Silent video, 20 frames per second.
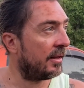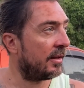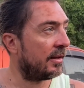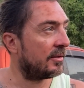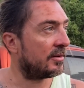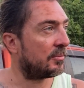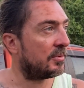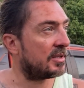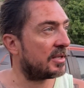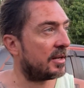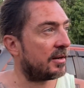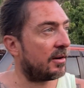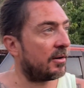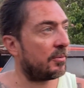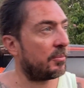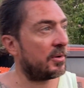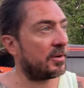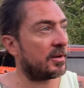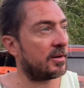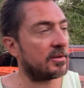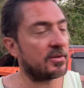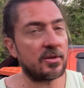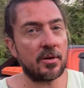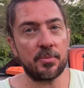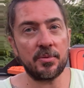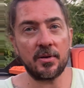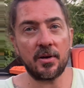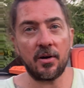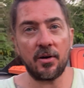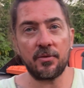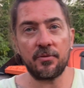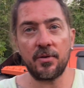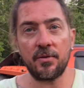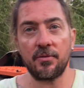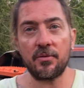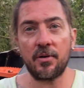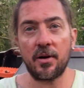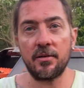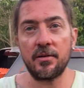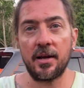So we said, oh, we're gonna stop at Hann River
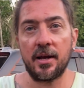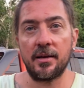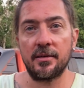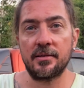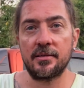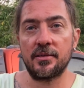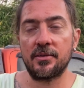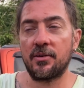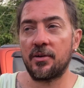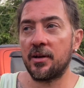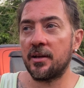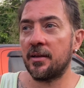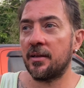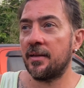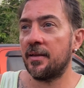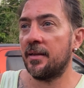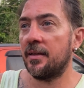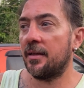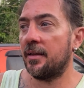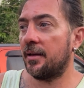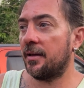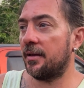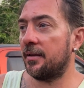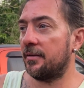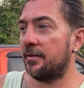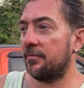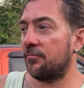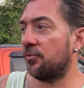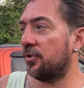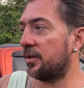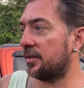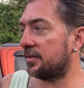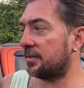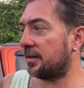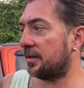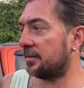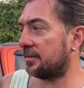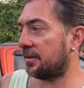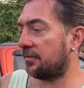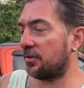Roadhouse tonight and
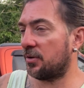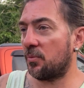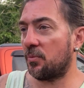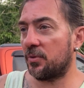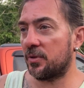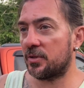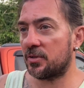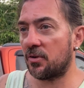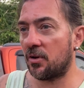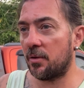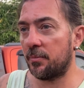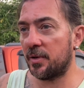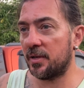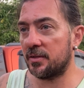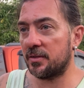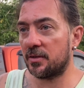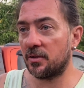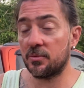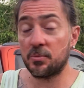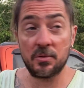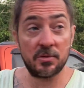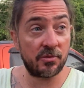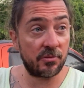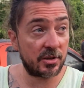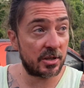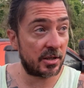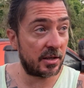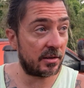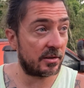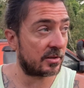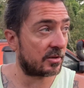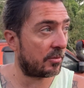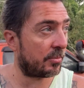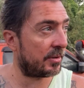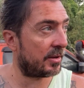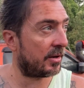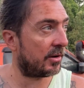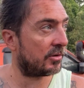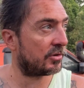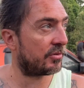reassess, have a look what the time is, because we was originally gonna stop at
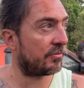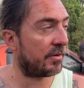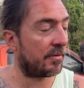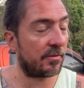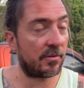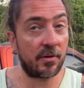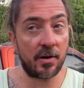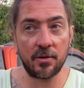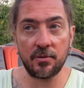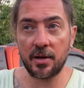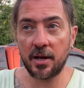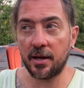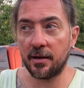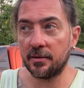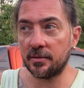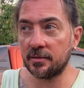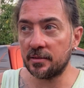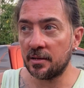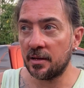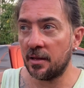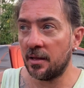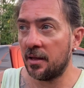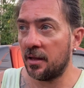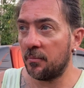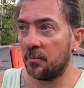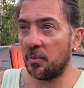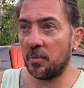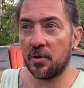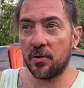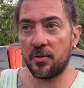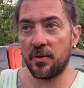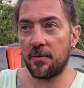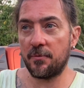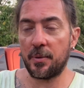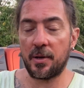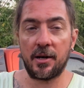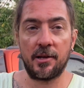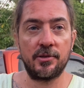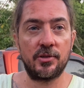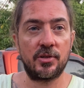the Archer River Roadhouse, but we got there by
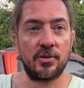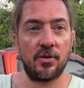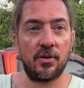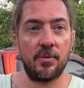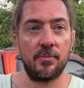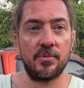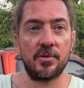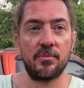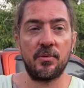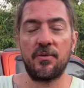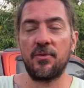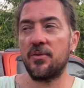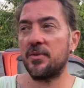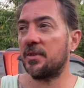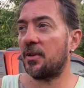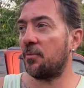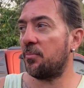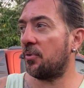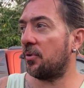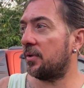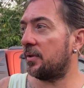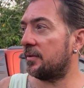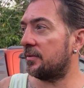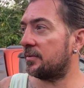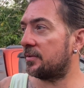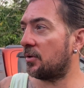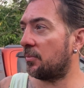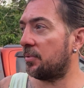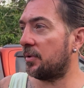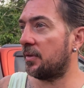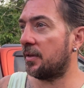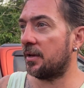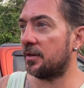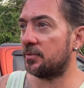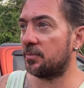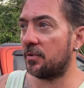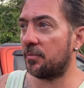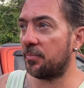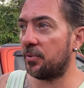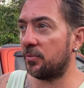lunchtime, so we thought there's no point stopping there because
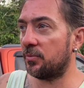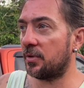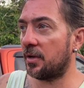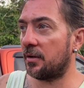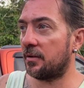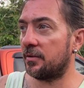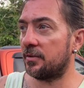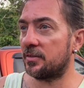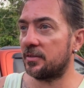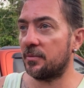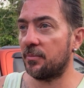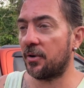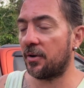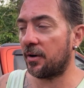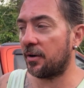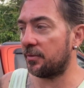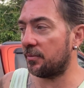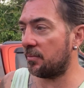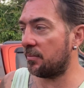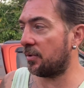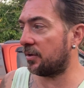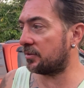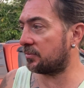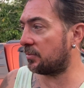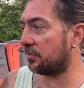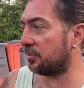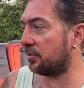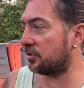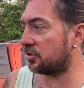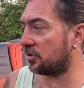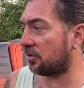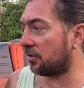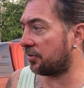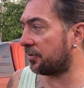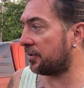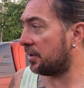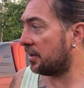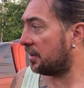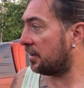we're at Port Douglas tomorrow, we might as well push on.